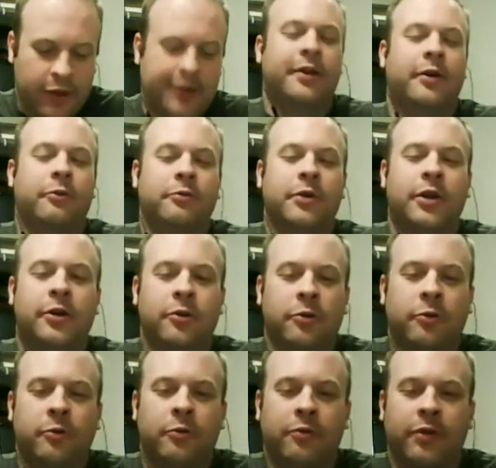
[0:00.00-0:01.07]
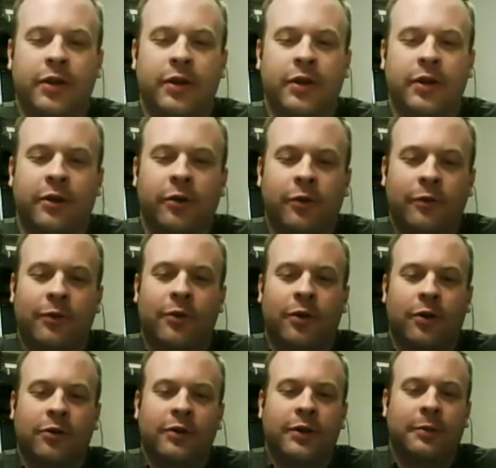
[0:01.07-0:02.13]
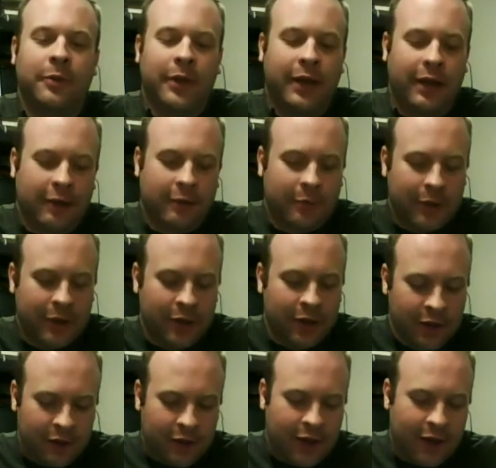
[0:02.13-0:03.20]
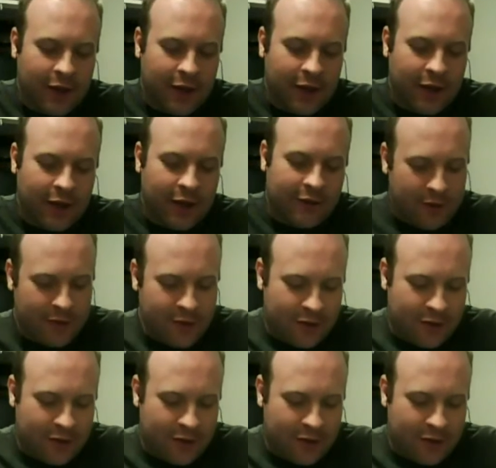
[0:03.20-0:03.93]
we don't know the overall impact, but I